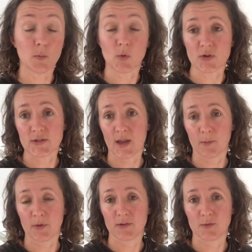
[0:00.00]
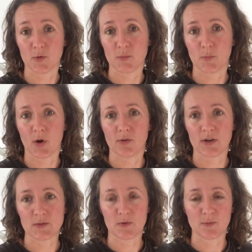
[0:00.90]
what's happened, what
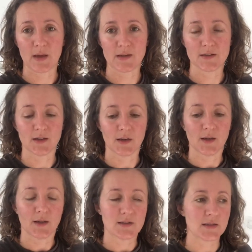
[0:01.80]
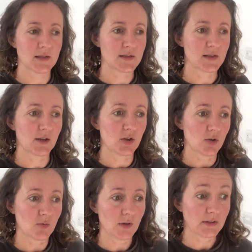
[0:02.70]
progress we've made since
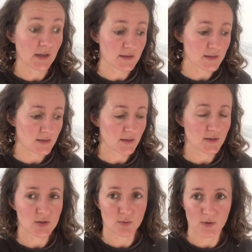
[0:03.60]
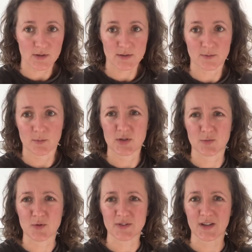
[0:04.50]
you last saw us, which
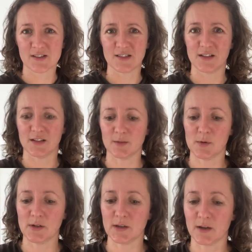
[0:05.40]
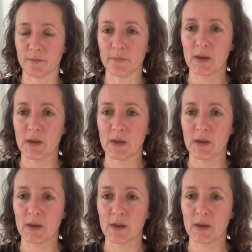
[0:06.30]
was actually a little while ago.